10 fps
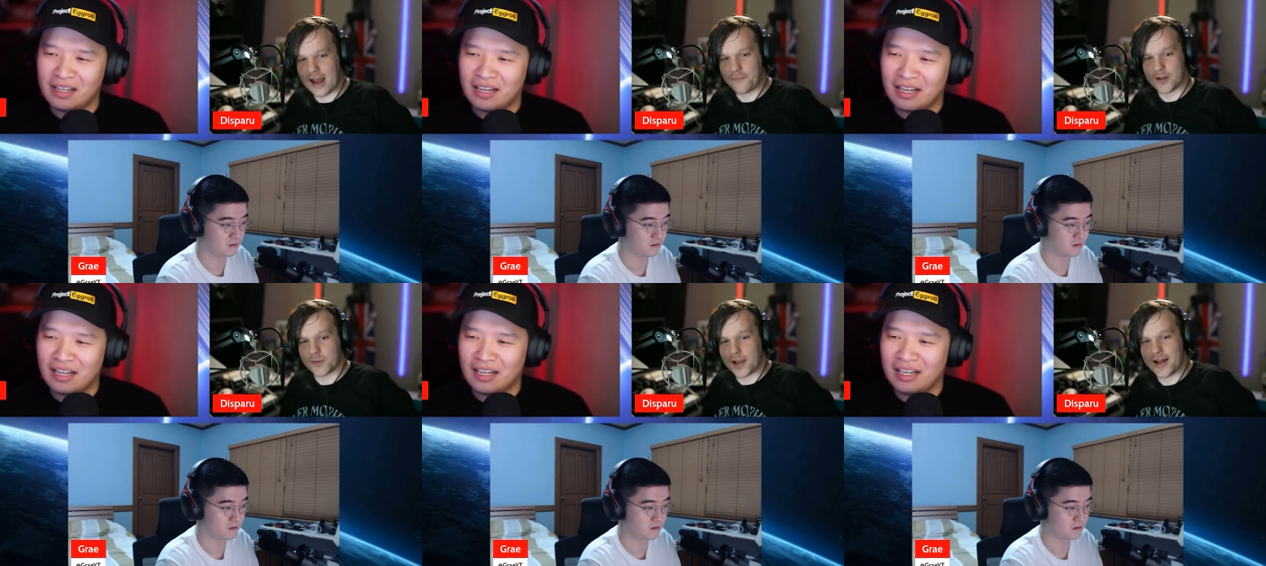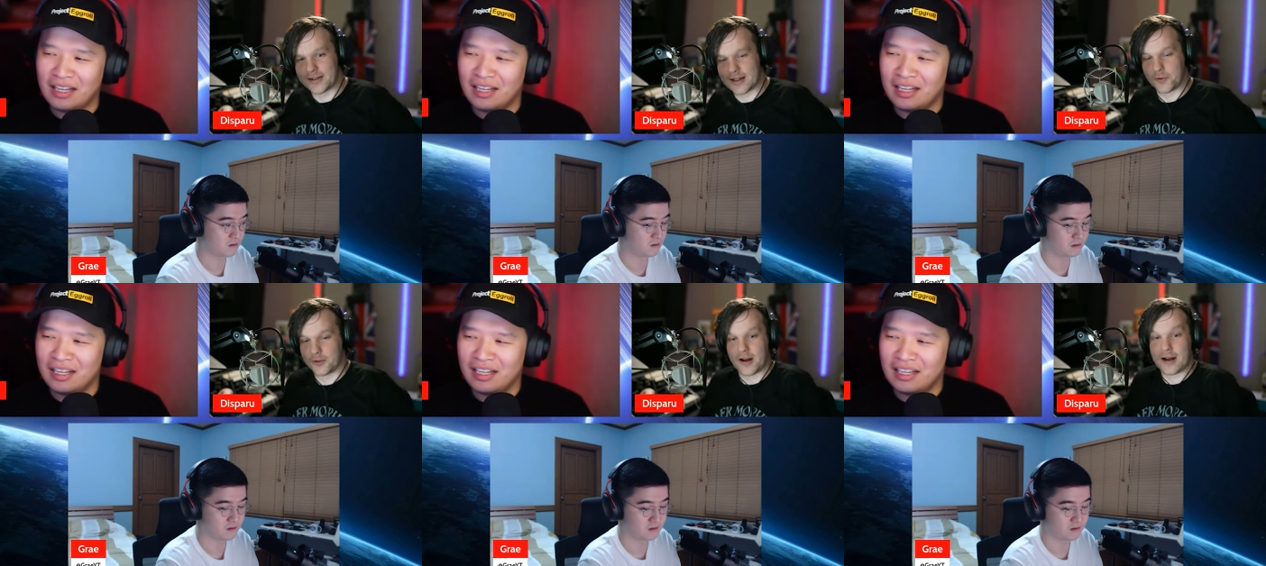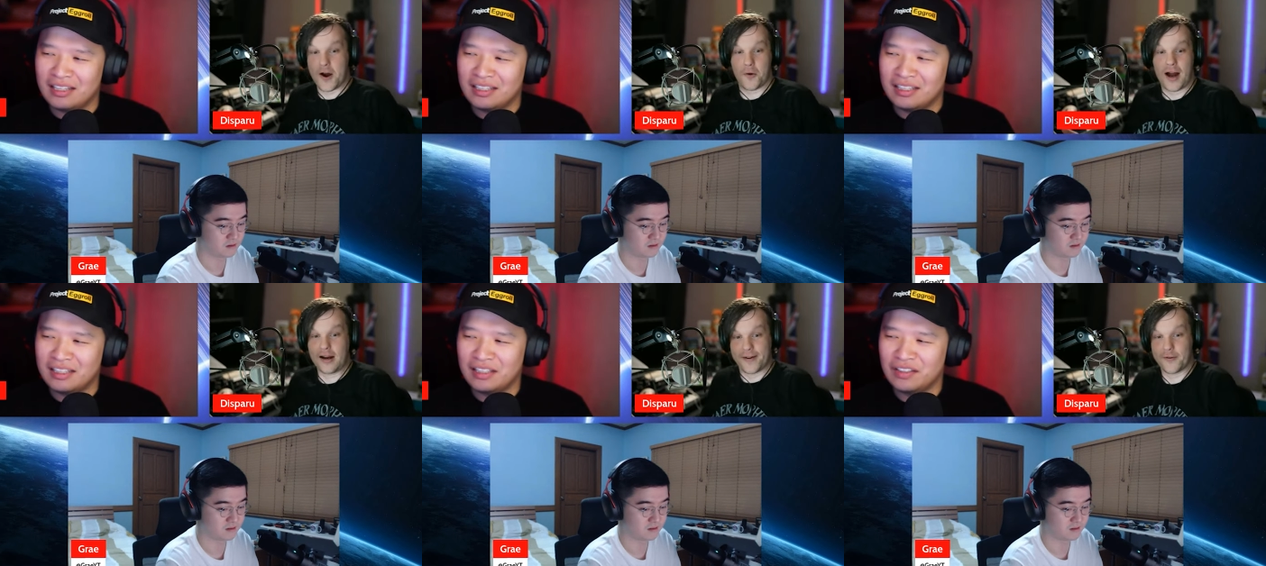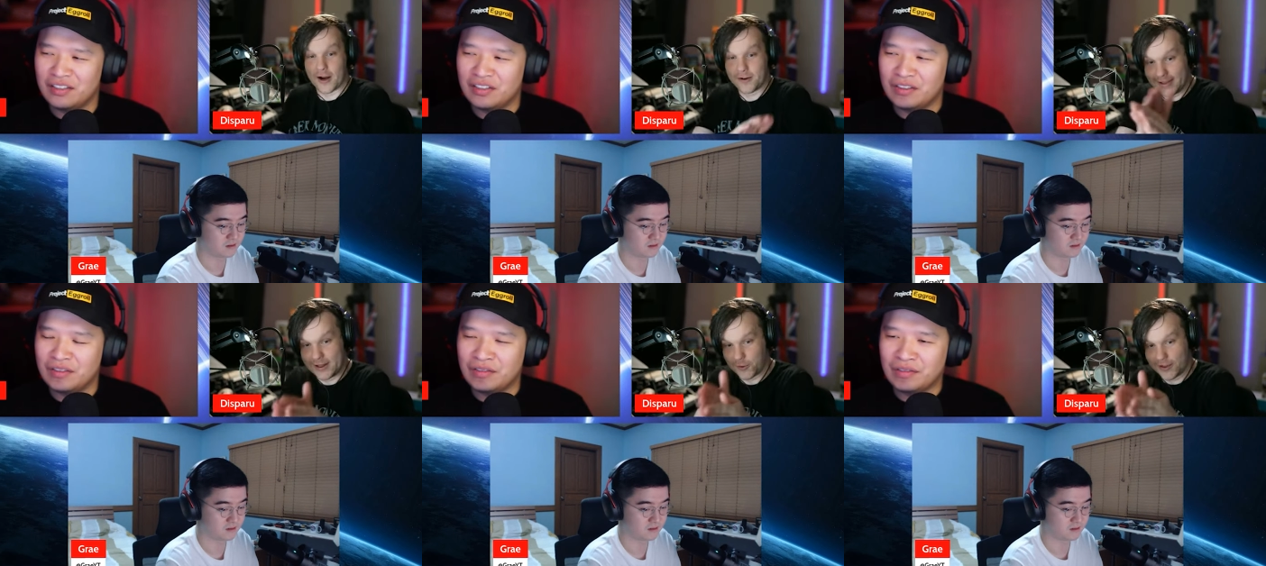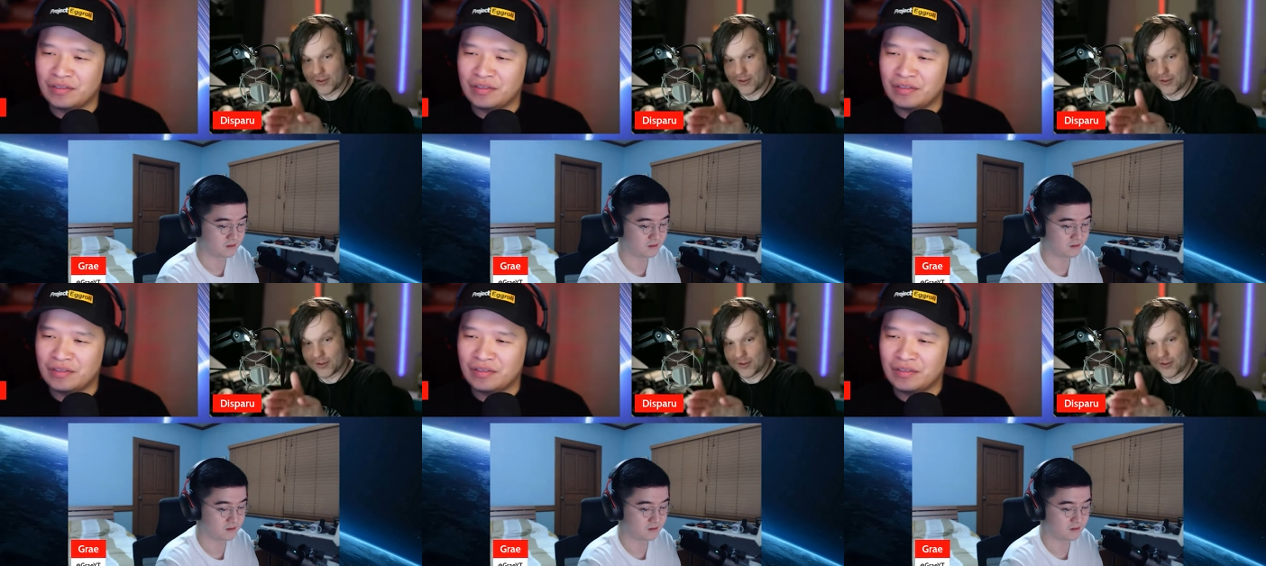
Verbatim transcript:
Speaker 1: everyone had planned it, but no, I found out literally